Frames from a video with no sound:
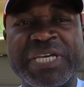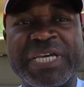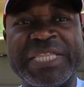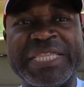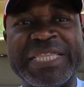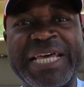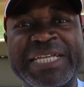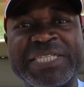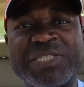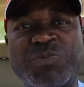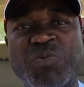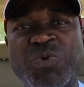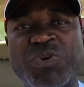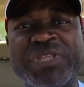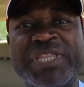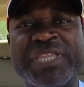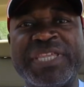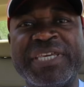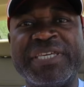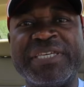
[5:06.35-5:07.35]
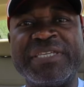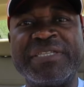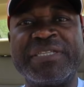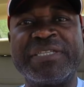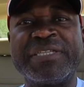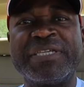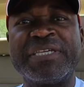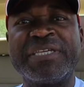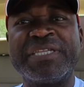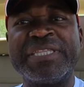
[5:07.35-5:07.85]
And that's one
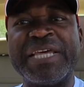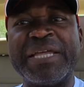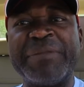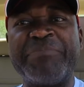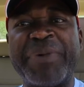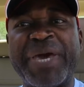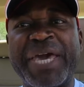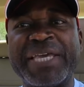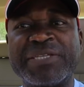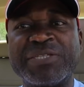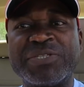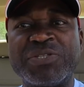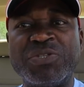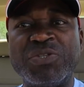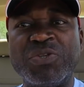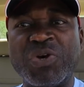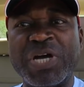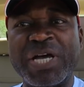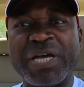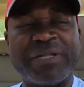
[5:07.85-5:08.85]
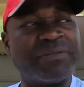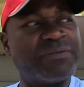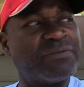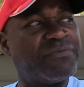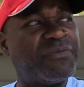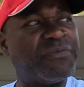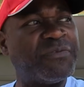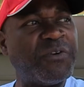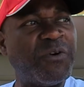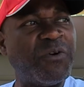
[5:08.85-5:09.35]
thing that banks look out
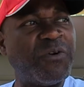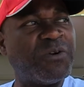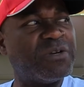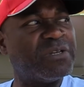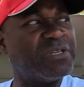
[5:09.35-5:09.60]
for.